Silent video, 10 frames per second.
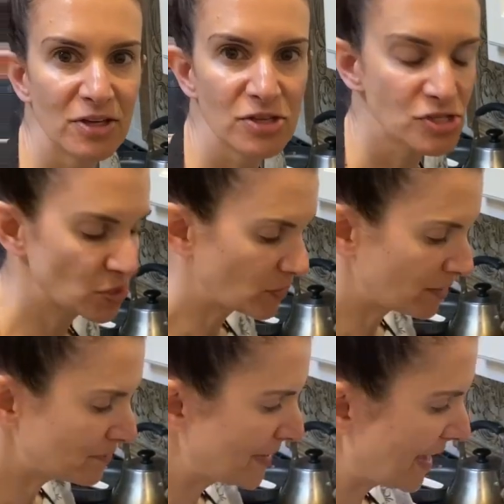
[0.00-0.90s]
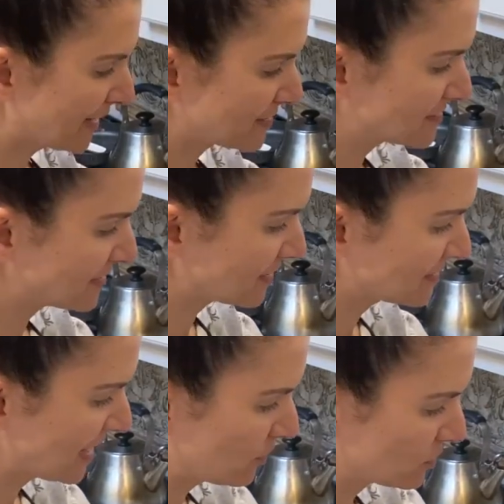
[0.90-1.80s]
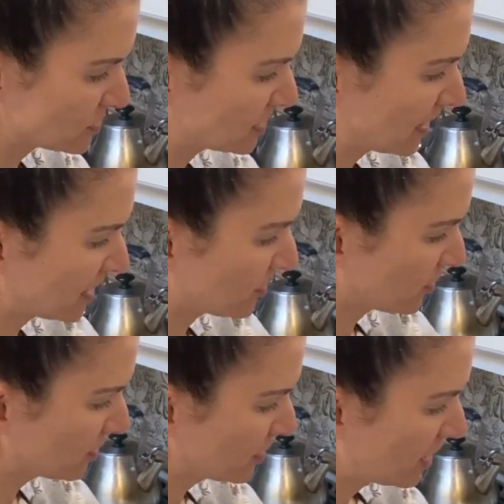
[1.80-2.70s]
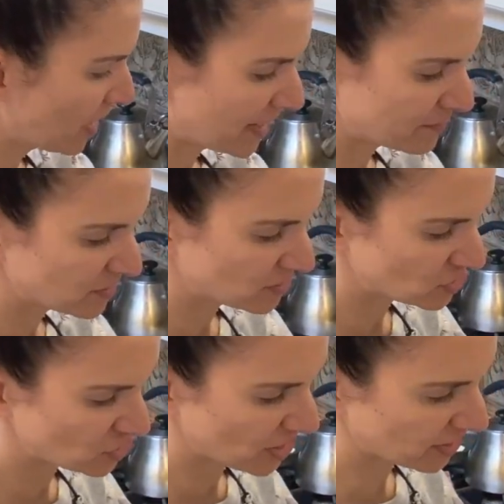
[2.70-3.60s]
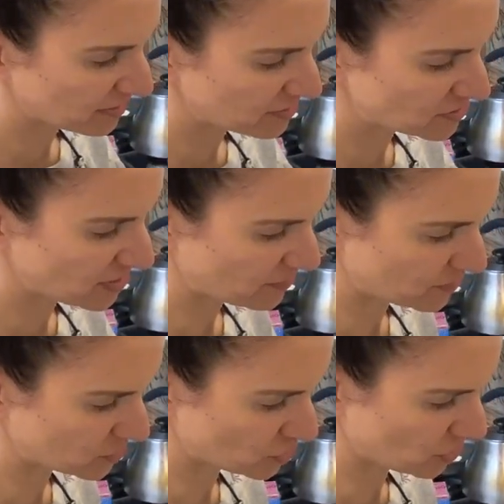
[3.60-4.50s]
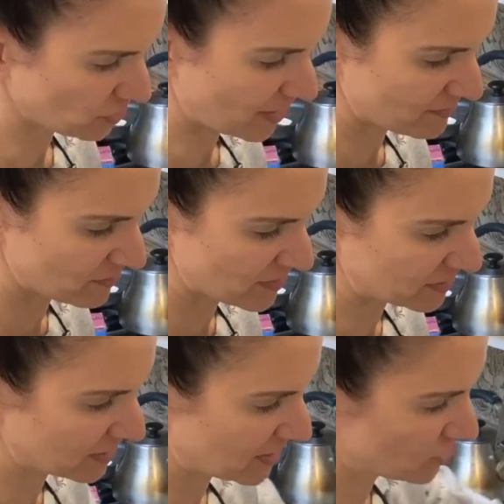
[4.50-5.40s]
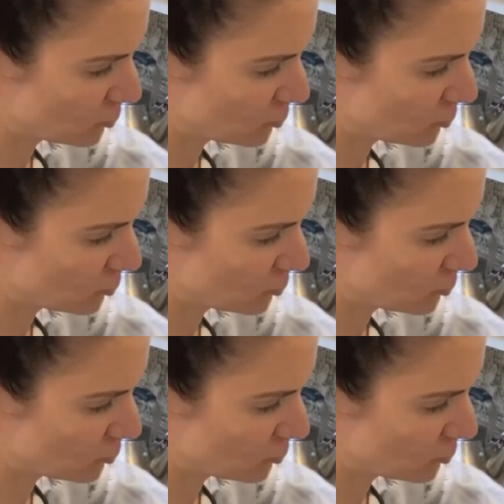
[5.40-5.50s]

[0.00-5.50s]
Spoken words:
So I'm back 6 hours later. I'm gonna check the temperature. I have a feeling that it's